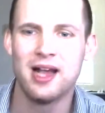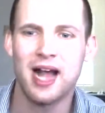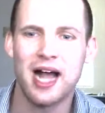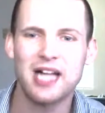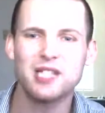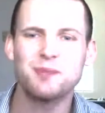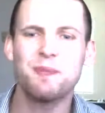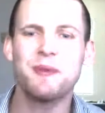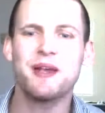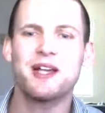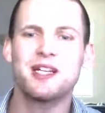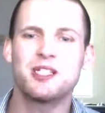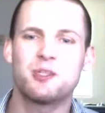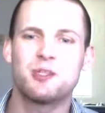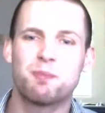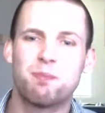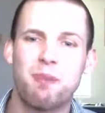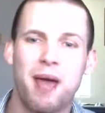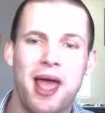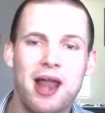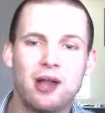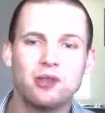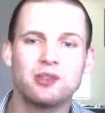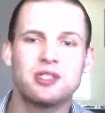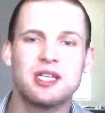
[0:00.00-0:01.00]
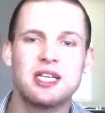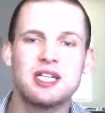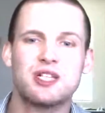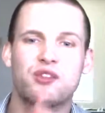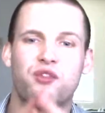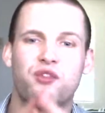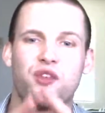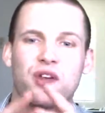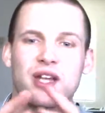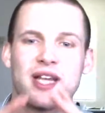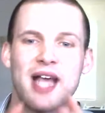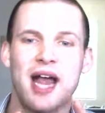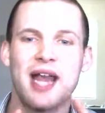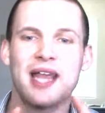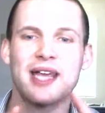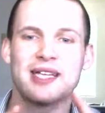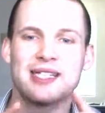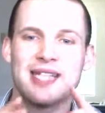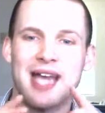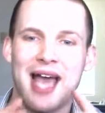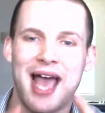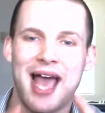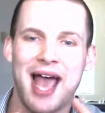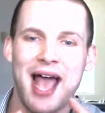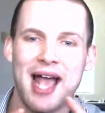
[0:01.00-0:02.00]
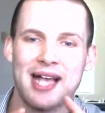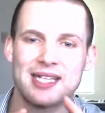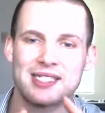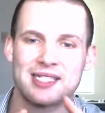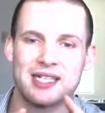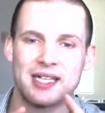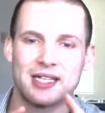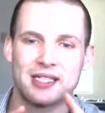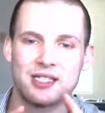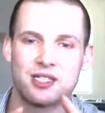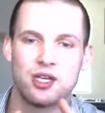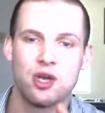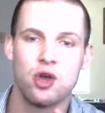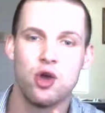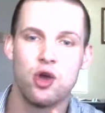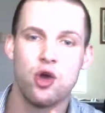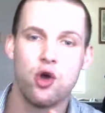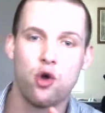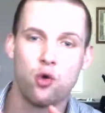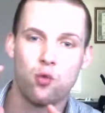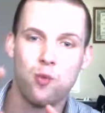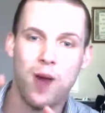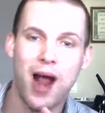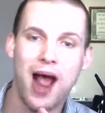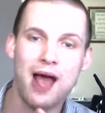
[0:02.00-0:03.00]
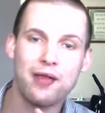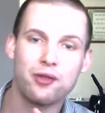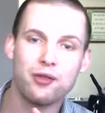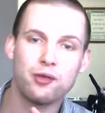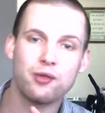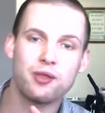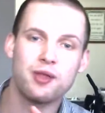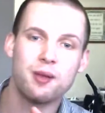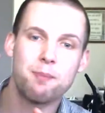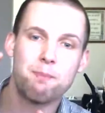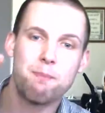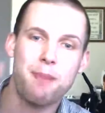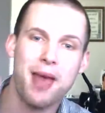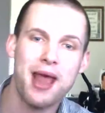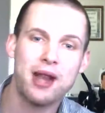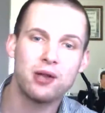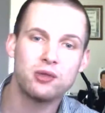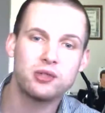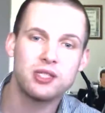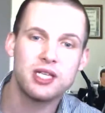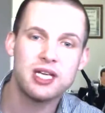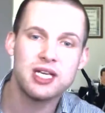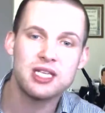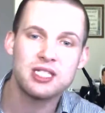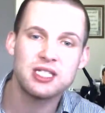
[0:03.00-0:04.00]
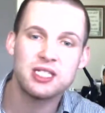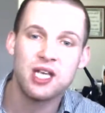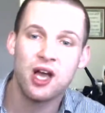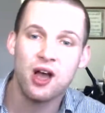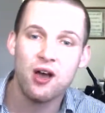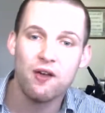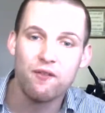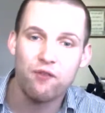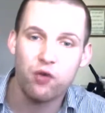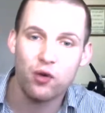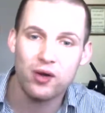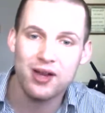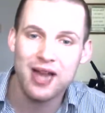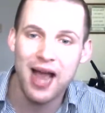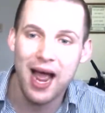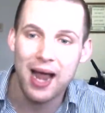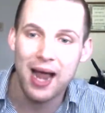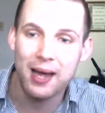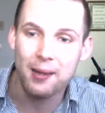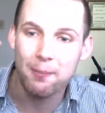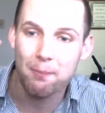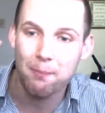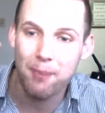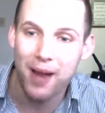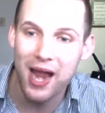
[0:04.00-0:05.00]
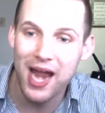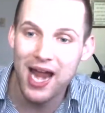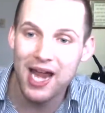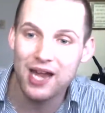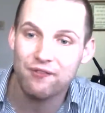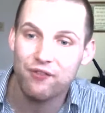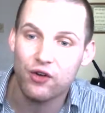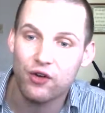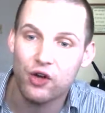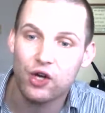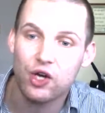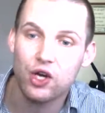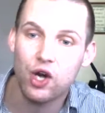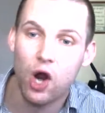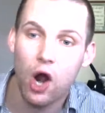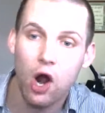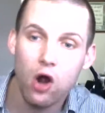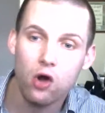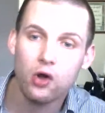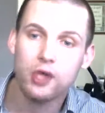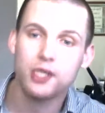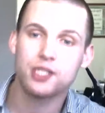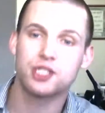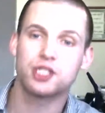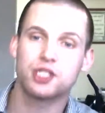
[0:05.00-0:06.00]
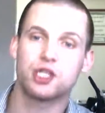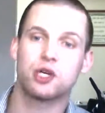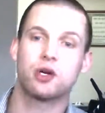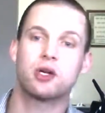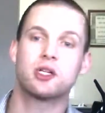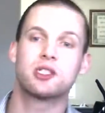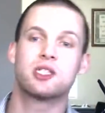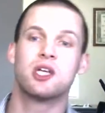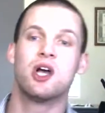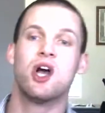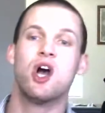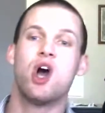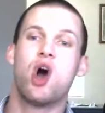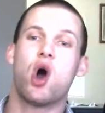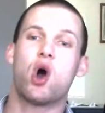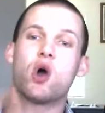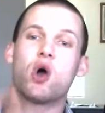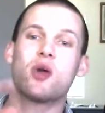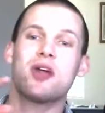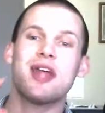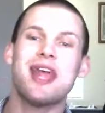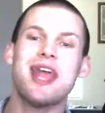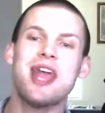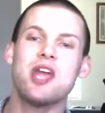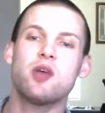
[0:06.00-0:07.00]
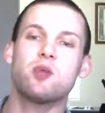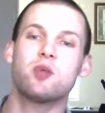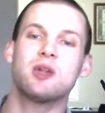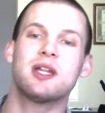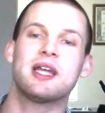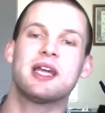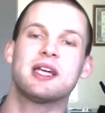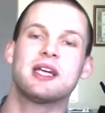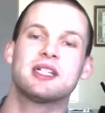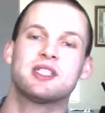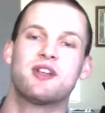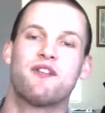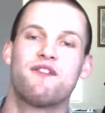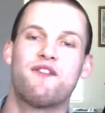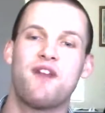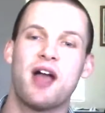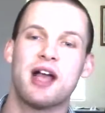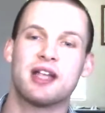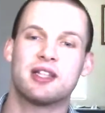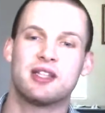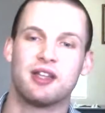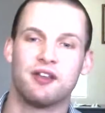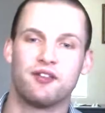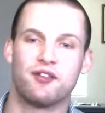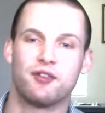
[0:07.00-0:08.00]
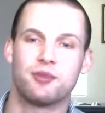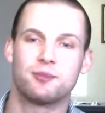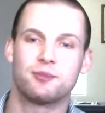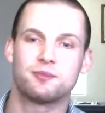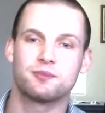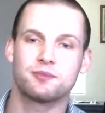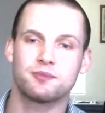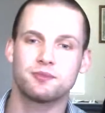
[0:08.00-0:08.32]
That's because penalties for getting into accidents, rather than penalties for not paying for car insurance, are equally as effective.